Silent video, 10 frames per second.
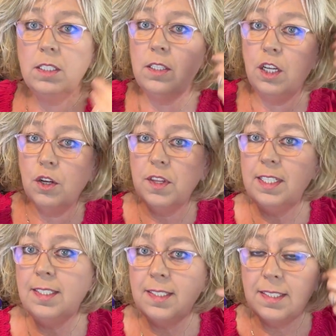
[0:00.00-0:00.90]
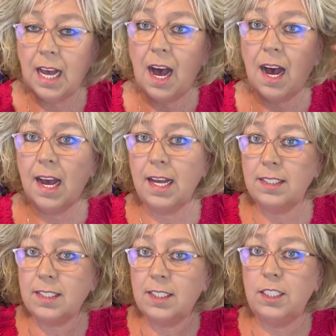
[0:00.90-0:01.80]
you know, these
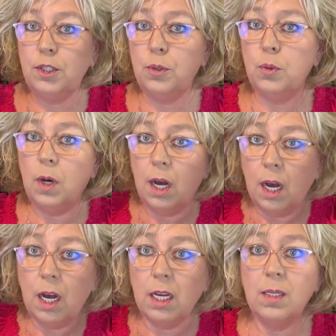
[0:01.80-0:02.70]
sides to uh,